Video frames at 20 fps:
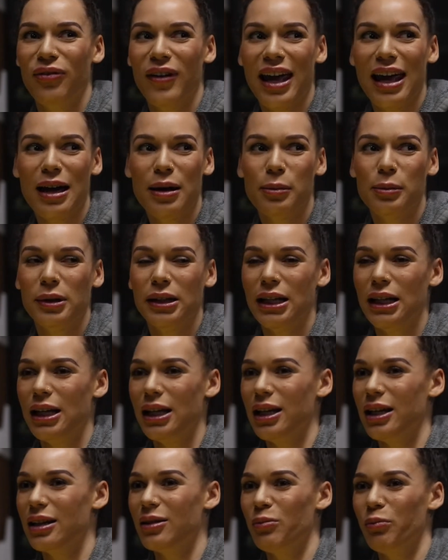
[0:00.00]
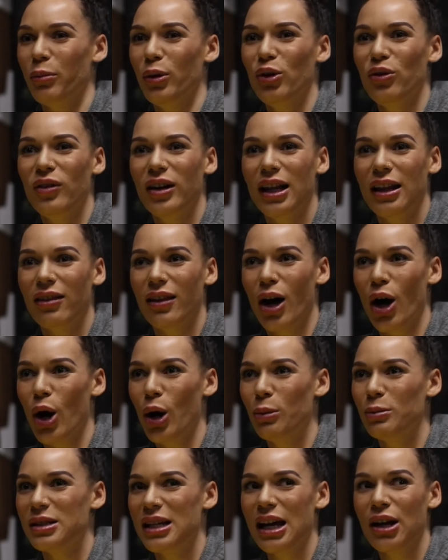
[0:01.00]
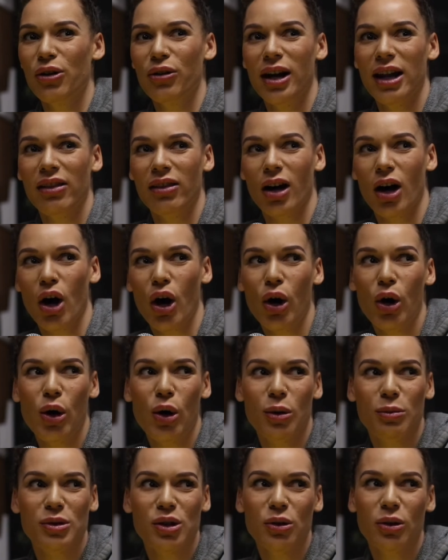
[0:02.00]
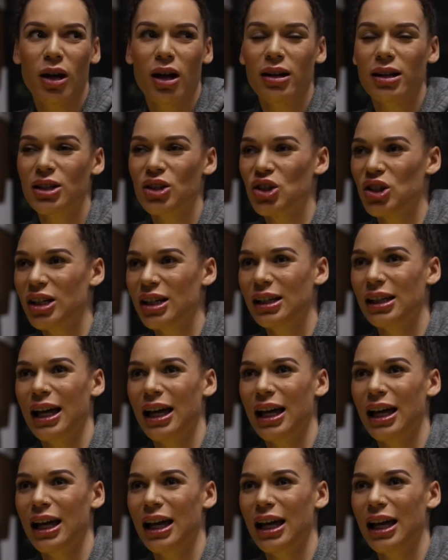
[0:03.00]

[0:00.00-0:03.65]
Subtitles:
The family, moving in the home, decorating the home, doing all this shit.